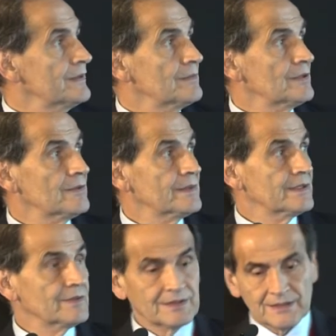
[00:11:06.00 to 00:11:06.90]
of
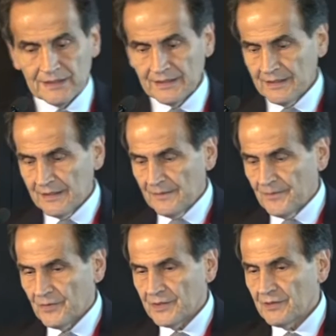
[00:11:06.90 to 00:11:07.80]
hemoglobin A1C
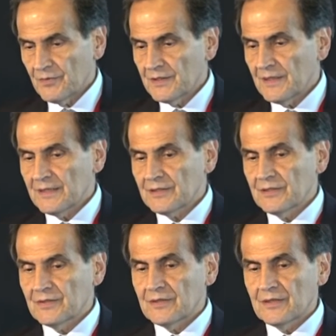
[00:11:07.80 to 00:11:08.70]
with a
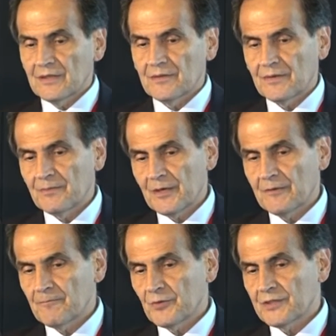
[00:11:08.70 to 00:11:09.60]
reduction of
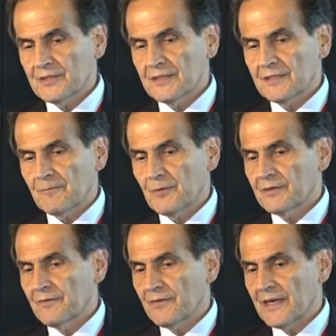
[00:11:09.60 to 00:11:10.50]
about
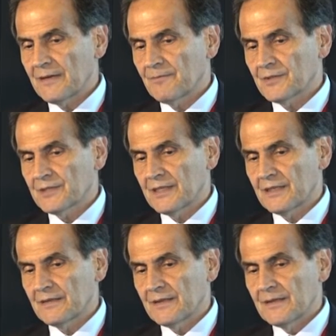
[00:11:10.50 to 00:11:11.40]

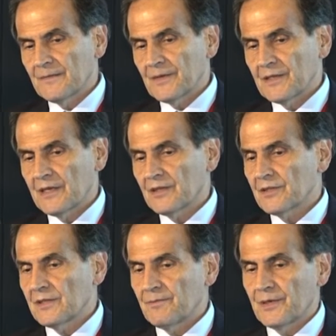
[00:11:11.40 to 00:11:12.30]
0.6-0.5% in
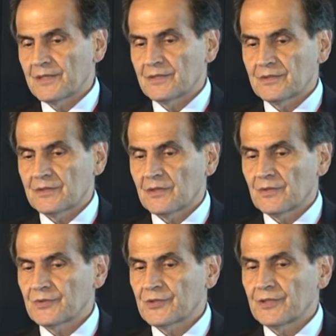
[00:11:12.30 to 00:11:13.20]
elderly patients
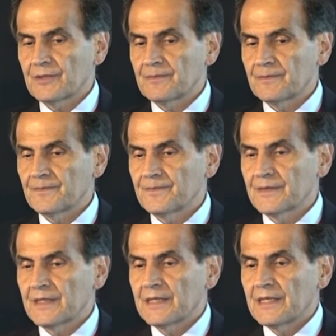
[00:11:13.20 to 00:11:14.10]
long term.
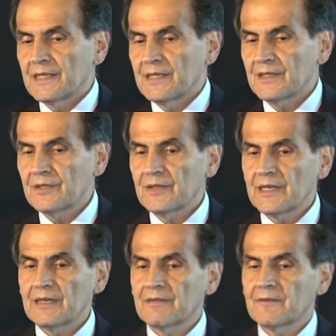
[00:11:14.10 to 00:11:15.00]
Here you
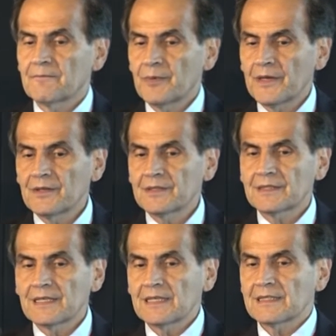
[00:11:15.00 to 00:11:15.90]
have comparing
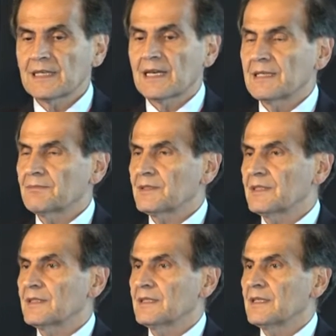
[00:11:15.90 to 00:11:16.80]

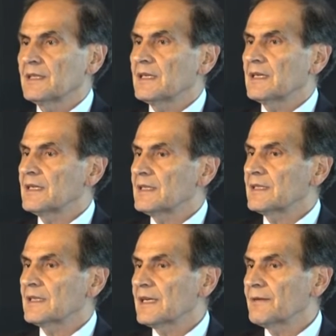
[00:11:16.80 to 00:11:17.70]
saxagliptin
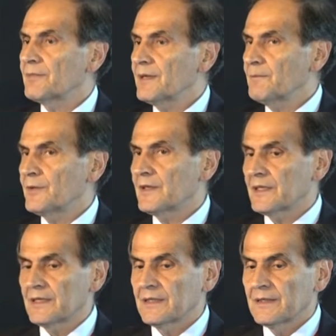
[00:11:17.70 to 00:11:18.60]
and
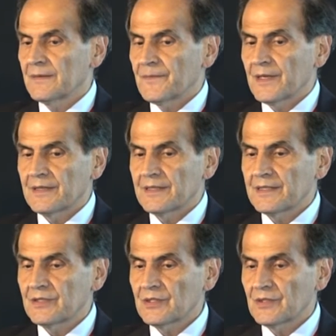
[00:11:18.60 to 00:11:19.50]
glimepiride, and
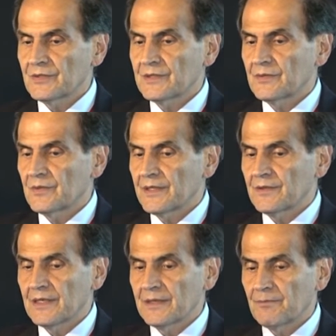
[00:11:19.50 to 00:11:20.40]
this shows the
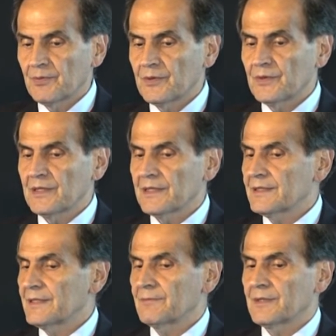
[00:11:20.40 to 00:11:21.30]
rate of
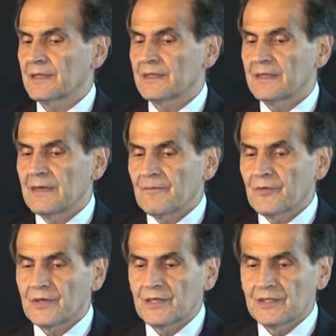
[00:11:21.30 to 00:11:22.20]
hypoglycemia
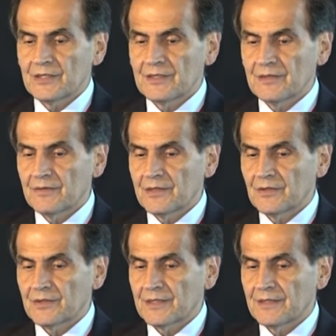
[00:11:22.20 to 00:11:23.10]
for each
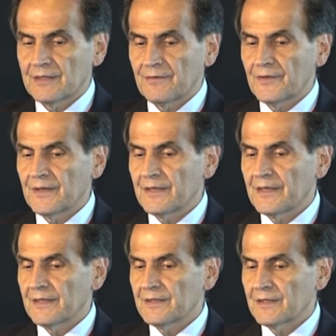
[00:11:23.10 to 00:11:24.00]
individual at different
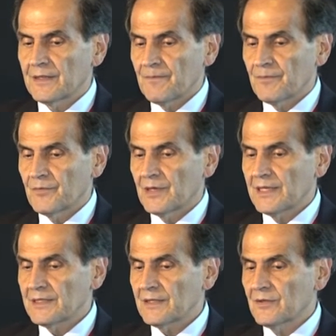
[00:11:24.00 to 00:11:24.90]
age,
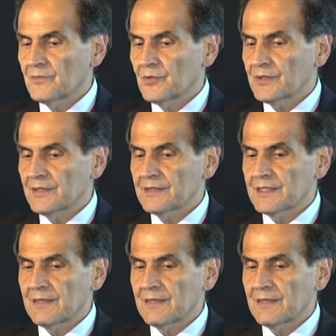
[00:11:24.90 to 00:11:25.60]
less or more than